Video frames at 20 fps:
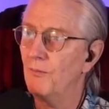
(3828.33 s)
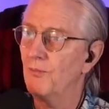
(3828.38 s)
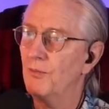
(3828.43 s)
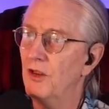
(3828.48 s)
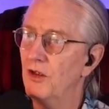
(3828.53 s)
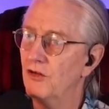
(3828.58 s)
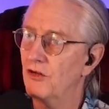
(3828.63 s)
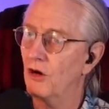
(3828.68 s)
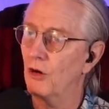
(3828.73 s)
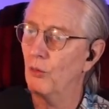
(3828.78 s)

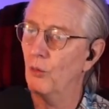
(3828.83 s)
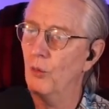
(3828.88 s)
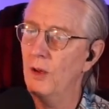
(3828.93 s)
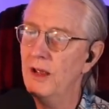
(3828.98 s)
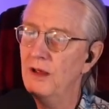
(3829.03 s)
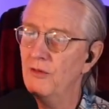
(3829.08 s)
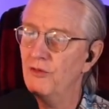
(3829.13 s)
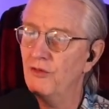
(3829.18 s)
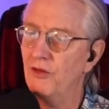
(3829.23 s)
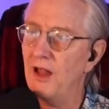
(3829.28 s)
Is our
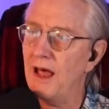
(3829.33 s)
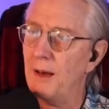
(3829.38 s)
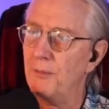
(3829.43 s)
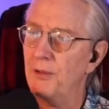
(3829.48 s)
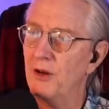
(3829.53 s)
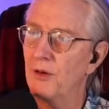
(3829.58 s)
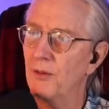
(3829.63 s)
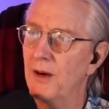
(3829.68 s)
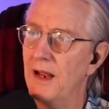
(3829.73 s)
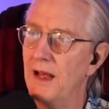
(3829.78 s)
wing
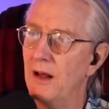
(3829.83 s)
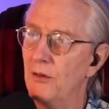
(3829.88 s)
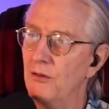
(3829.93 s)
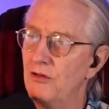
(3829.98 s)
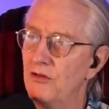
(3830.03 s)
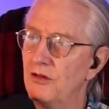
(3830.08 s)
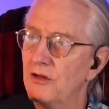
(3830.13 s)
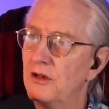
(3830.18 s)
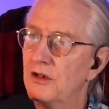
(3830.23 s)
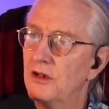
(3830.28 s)
flapping
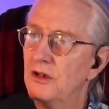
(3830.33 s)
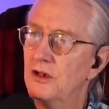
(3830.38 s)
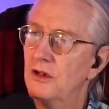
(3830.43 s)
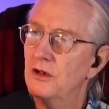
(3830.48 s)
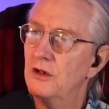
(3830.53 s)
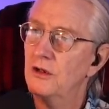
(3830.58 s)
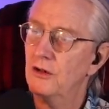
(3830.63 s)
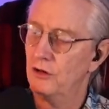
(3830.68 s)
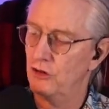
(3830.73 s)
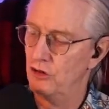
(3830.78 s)
around?
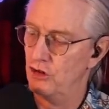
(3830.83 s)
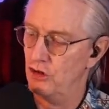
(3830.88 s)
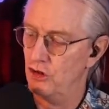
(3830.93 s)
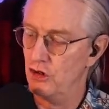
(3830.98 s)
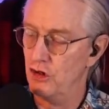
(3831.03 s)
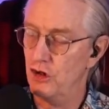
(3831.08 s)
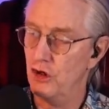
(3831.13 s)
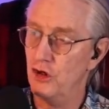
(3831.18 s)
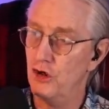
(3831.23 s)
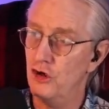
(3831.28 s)

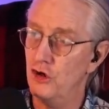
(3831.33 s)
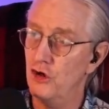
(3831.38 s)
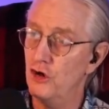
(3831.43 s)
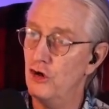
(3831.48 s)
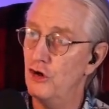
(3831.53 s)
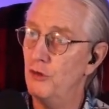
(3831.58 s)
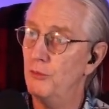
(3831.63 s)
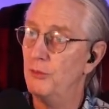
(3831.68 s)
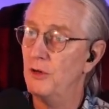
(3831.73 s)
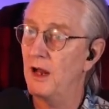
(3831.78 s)

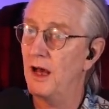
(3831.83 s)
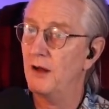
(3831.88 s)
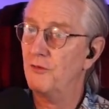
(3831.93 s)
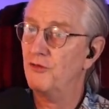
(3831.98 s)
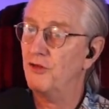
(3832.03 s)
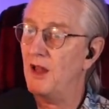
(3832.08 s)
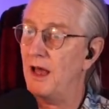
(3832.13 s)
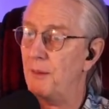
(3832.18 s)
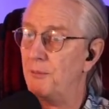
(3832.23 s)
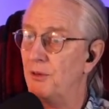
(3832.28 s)
Nope, not
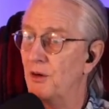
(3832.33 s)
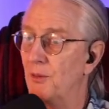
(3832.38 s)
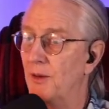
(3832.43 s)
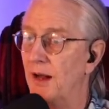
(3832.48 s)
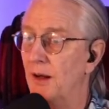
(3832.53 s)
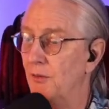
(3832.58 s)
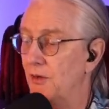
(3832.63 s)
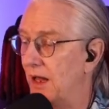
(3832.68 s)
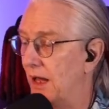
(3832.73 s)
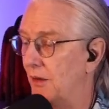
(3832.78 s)
flapping
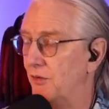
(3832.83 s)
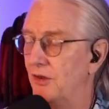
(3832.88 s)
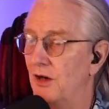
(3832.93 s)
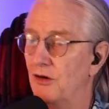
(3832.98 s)
around out there,